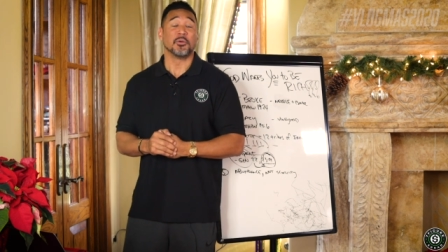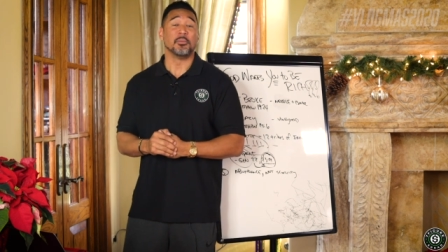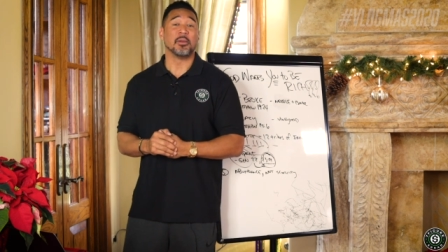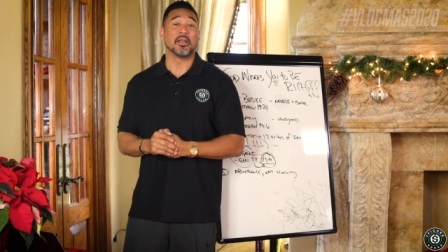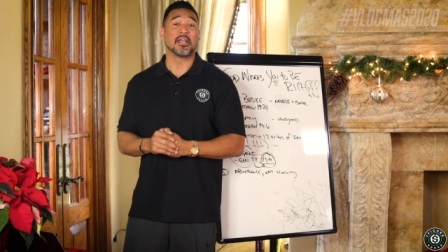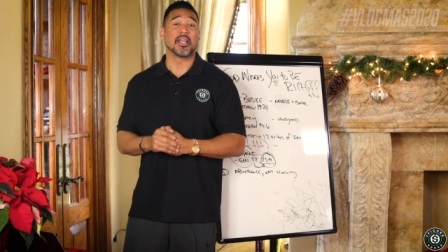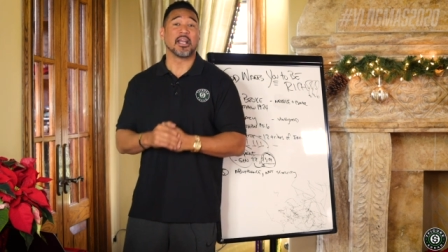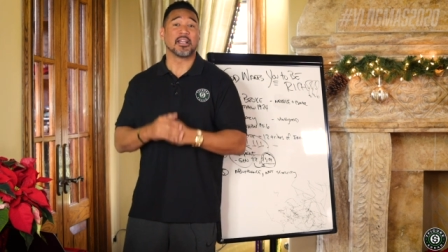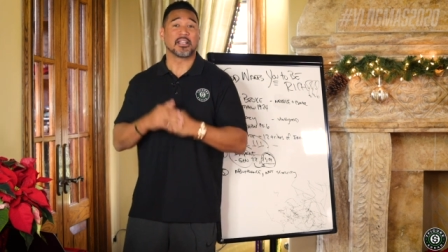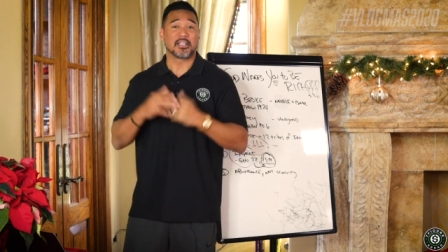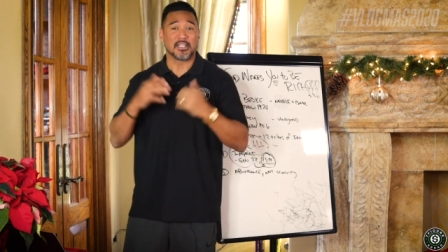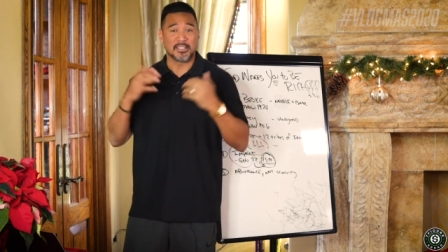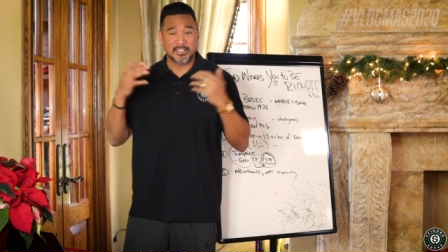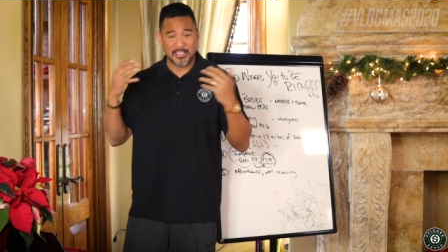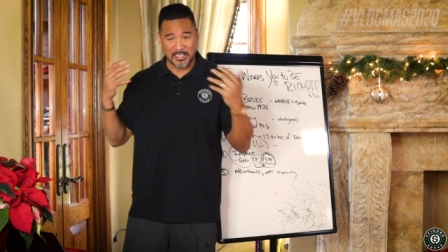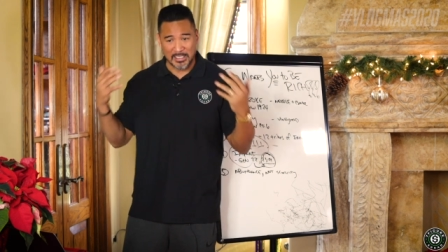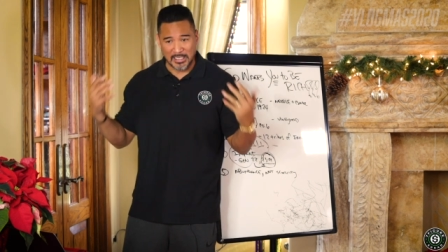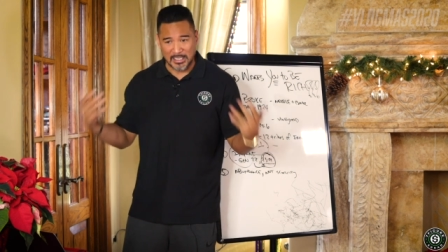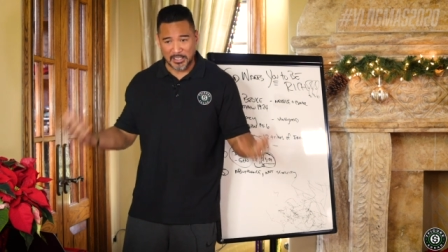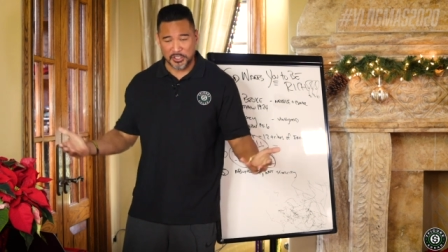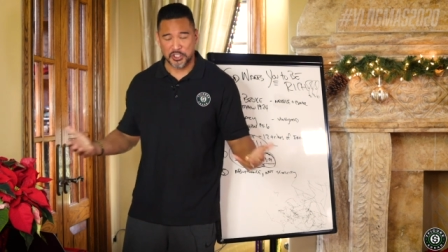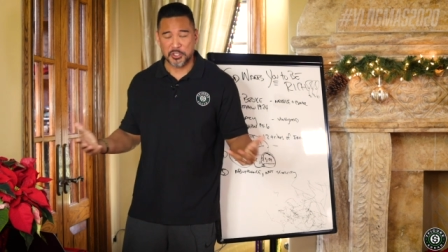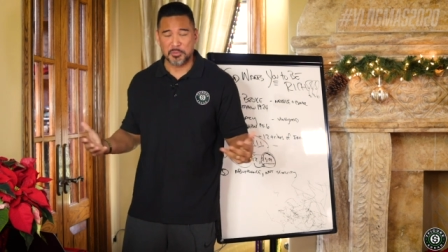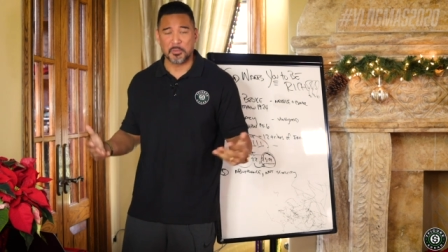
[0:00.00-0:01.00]
To meet again,
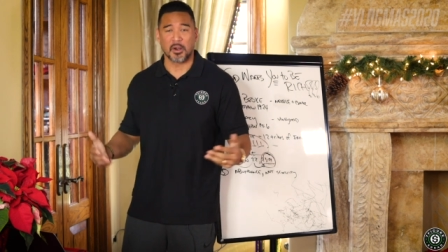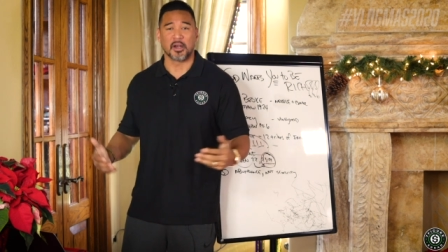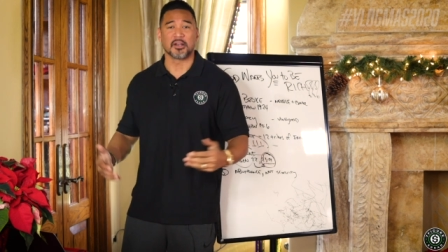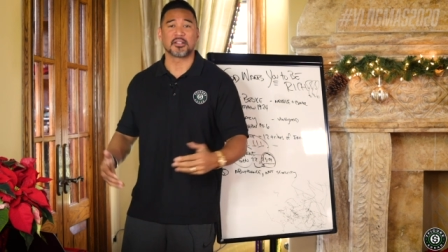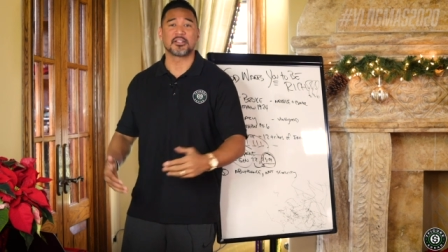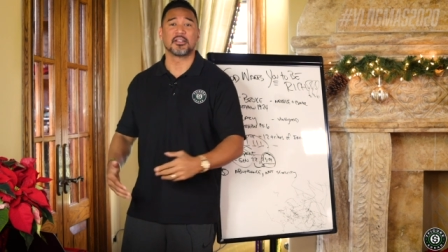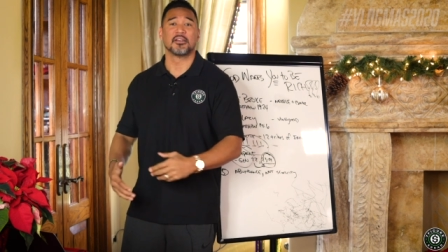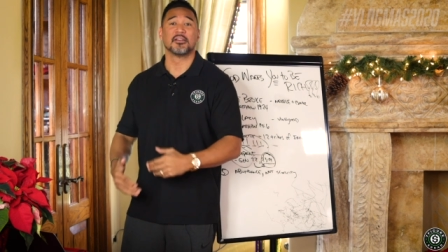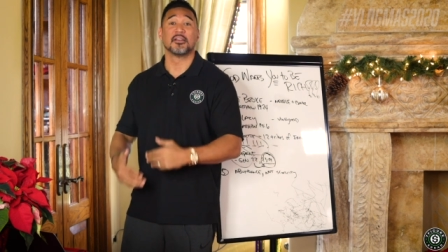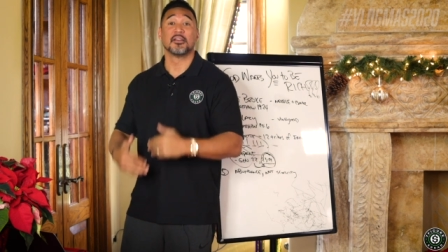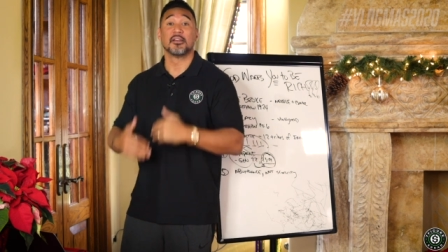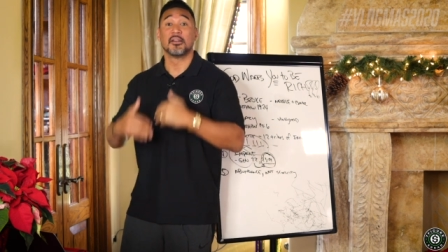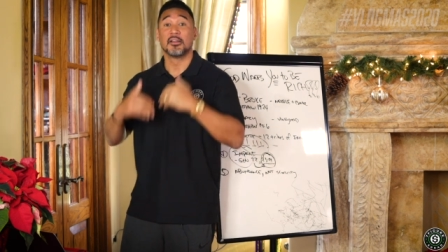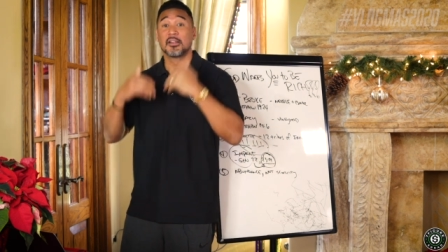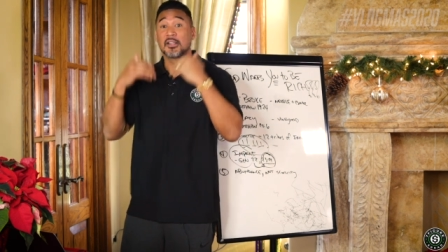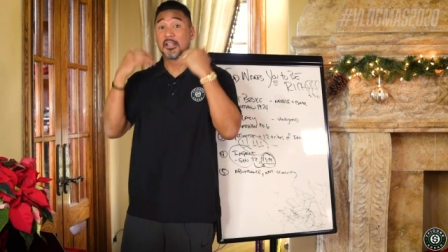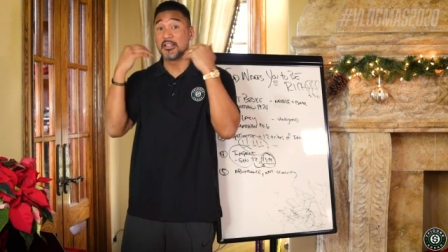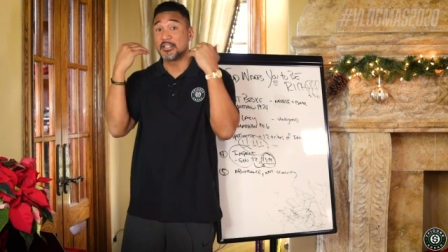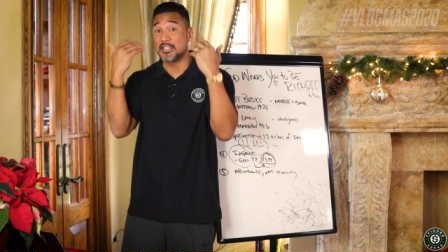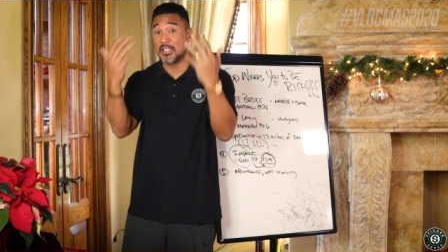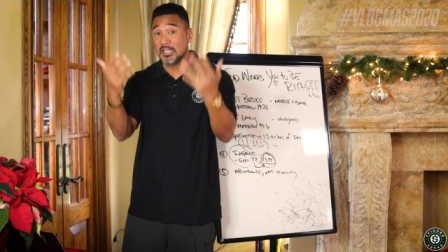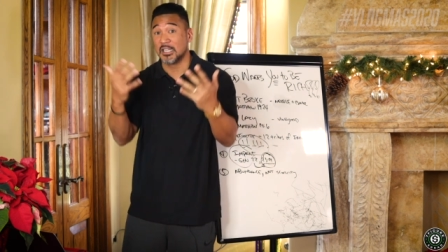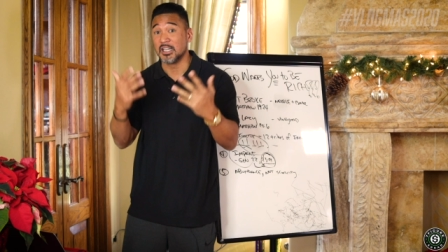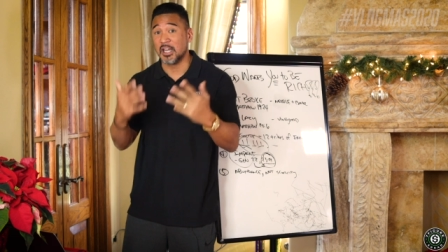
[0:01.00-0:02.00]
continue to live smart,
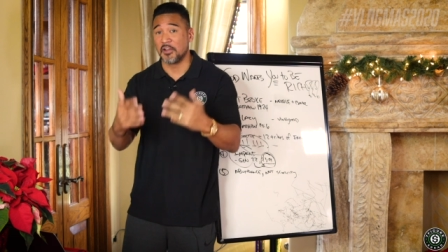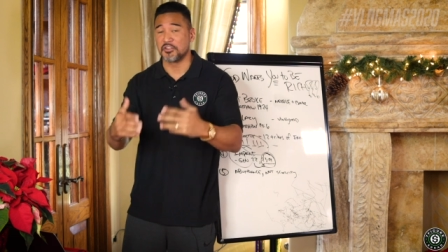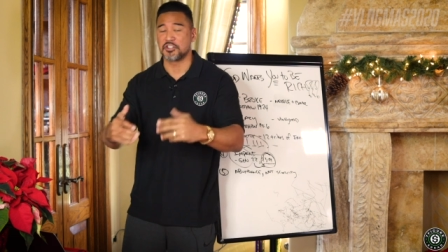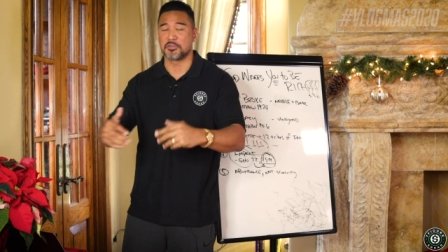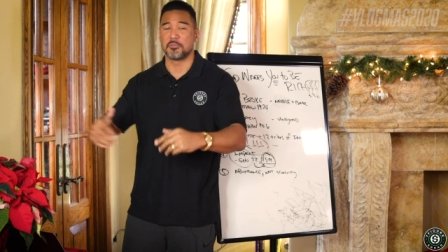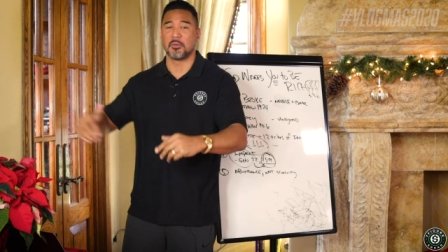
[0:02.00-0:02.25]
continue to